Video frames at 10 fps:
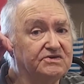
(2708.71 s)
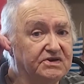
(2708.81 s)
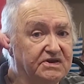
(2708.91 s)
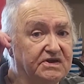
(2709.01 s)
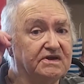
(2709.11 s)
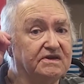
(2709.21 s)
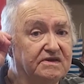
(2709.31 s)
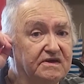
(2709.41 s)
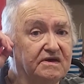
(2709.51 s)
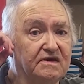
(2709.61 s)
she did.
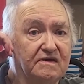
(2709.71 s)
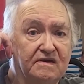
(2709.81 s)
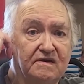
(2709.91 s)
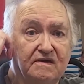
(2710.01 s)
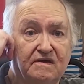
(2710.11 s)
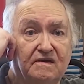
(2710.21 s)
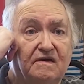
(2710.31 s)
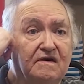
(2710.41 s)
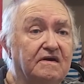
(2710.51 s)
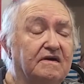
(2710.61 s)
Uh,
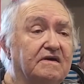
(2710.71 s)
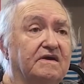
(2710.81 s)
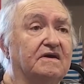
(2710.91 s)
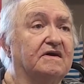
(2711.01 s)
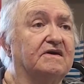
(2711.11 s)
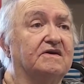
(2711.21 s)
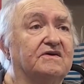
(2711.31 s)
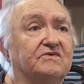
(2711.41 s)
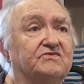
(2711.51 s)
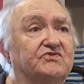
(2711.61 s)
yeah,
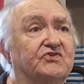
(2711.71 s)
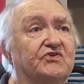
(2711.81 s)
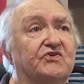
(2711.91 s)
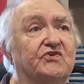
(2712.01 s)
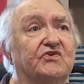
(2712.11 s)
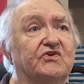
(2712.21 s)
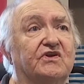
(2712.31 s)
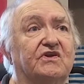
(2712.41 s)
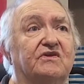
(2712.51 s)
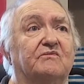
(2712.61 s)
it was her
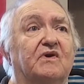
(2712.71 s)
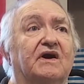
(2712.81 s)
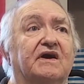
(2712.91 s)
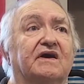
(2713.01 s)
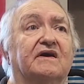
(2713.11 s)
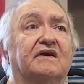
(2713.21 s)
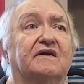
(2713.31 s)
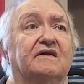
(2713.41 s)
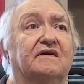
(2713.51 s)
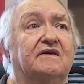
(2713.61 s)
and my uh,
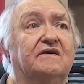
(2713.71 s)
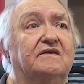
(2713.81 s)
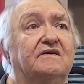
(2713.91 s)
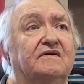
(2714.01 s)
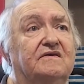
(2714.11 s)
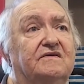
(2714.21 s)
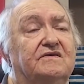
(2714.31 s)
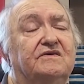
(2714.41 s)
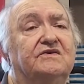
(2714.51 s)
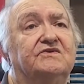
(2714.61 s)

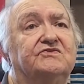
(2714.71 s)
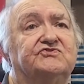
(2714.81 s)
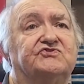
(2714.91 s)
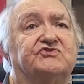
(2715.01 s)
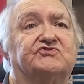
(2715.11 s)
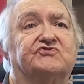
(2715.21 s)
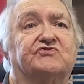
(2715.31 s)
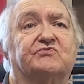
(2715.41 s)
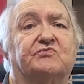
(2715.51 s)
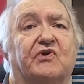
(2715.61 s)

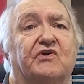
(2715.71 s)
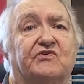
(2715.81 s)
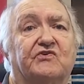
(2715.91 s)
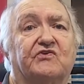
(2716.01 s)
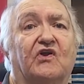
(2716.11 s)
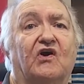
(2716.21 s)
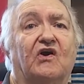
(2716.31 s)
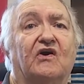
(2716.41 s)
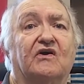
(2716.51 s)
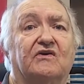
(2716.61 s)
sister and
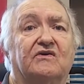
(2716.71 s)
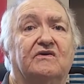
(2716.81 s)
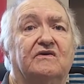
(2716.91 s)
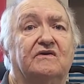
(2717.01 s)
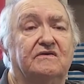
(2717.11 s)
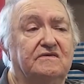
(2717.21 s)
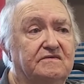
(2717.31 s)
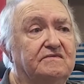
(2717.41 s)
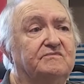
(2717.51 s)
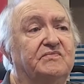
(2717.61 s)
brother-in-law
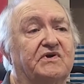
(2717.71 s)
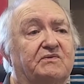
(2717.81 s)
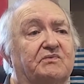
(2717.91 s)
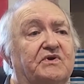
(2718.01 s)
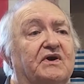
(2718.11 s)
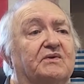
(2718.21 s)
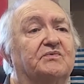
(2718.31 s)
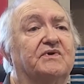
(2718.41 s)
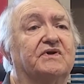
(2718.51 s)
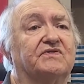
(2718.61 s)
picked me up
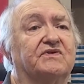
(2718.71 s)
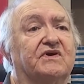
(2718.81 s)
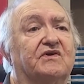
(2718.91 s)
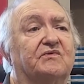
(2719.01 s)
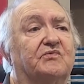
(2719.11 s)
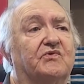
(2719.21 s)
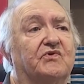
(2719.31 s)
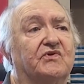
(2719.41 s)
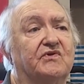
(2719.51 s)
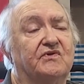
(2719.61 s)
at the airport.